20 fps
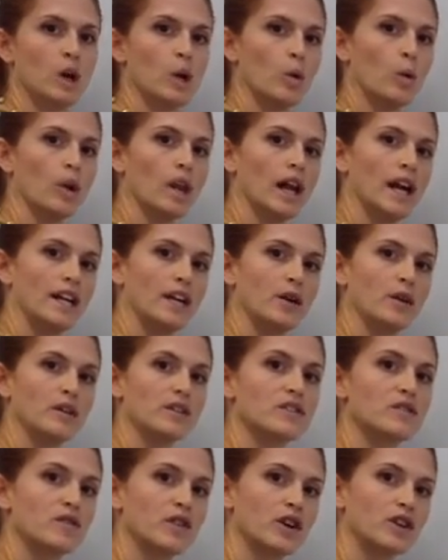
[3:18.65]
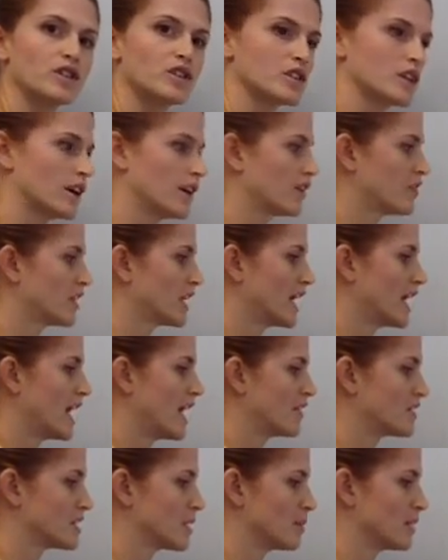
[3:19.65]
Well, I notice first off that I
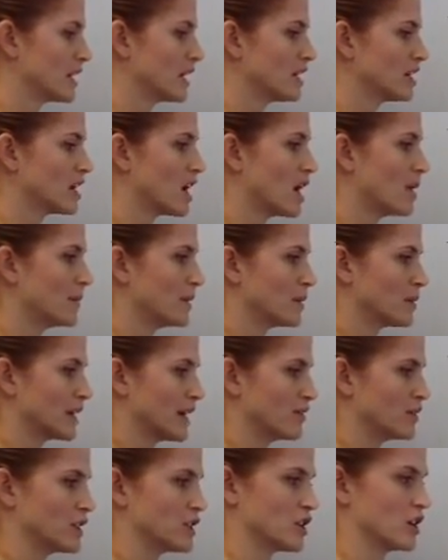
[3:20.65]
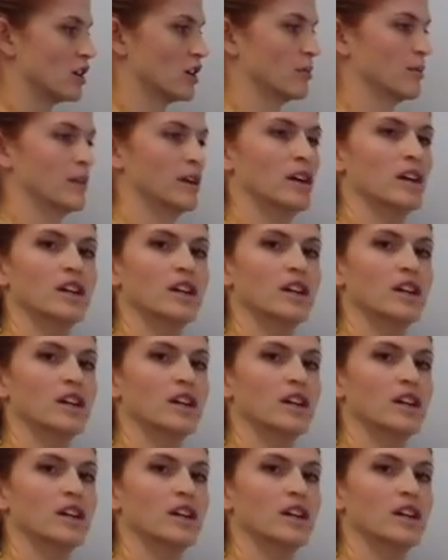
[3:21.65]
have something in common with every term.